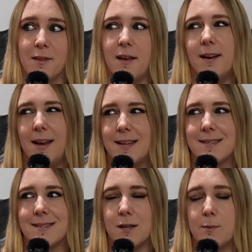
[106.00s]

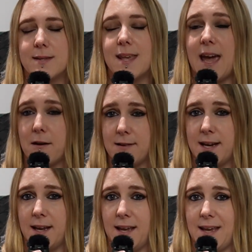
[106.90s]
unless I was
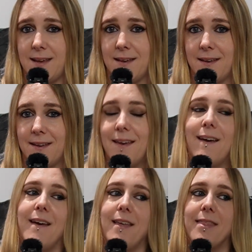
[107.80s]
carrying it.
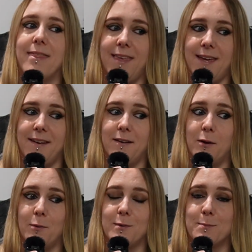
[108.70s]
Then
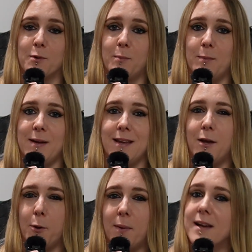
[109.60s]
I would probably
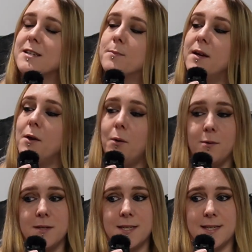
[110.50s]
go back to my
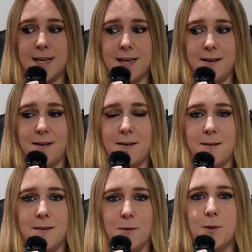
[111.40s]
old tent,
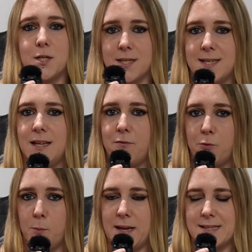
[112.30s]
which is still a
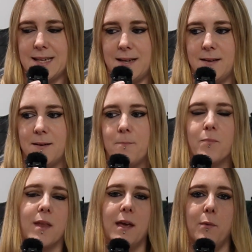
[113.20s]
4-man tent,
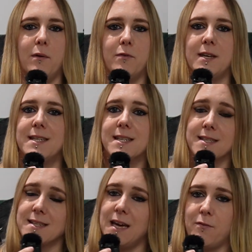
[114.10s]
however it
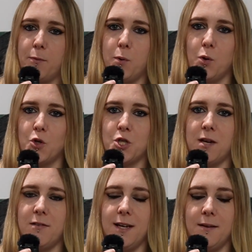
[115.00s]
doesn't have the porch
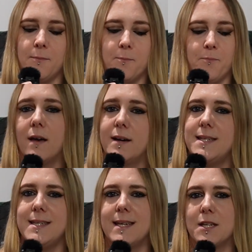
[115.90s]
area. I
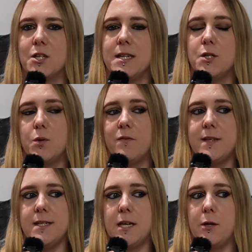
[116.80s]
did actually do a
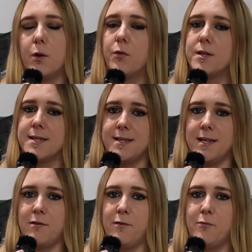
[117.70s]
video on the
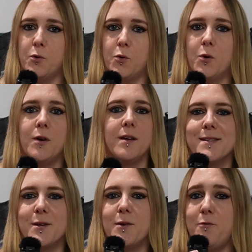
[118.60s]
Sendero 4,
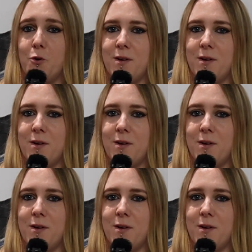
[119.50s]
so if you're